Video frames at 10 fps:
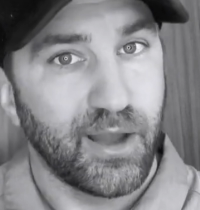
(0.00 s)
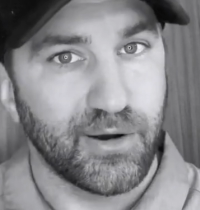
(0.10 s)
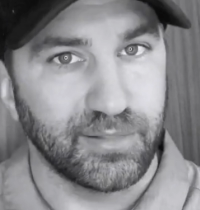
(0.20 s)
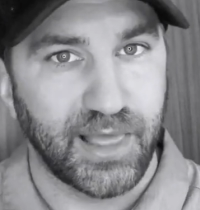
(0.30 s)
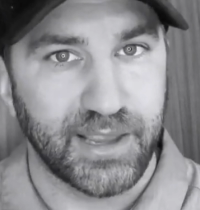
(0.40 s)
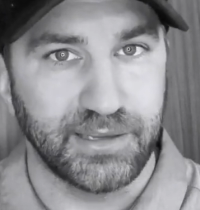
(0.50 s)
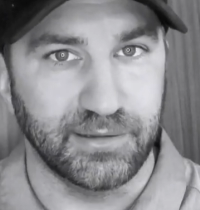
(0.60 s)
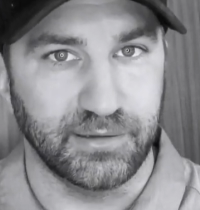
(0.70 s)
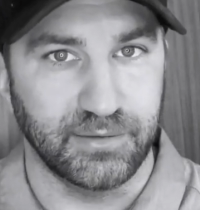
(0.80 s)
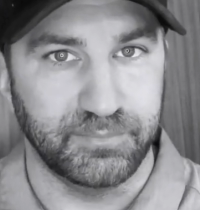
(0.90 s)
are
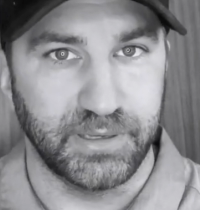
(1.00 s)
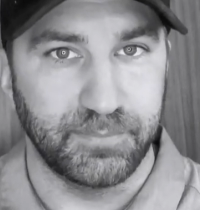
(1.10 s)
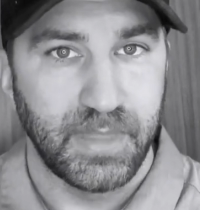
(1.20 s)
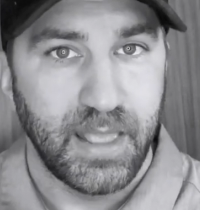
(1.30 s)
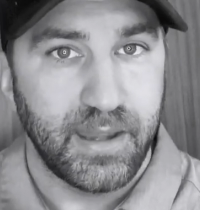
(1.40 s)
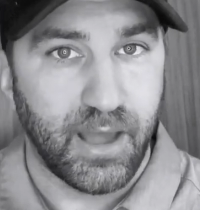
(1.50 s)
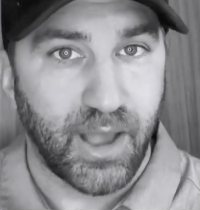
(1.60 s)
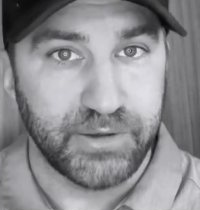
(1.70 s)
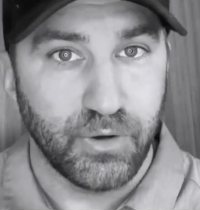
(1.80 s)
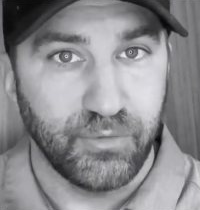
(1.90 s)
lacking a little bit. Now,
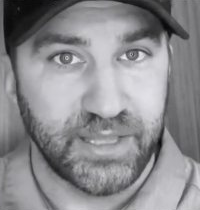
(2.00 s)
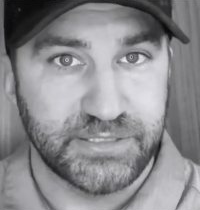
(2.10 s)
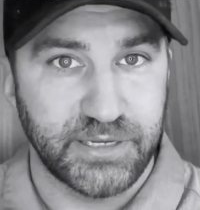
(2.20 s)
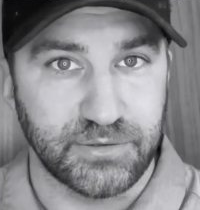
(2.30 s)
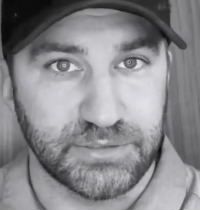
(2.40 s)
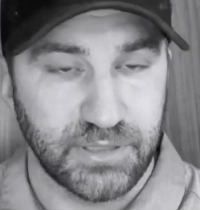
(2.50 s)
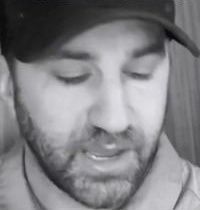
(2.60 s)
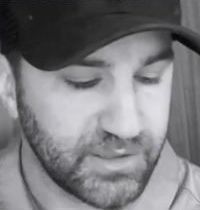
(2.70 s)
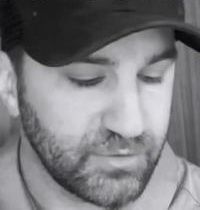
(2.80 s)
I know that scares a lot of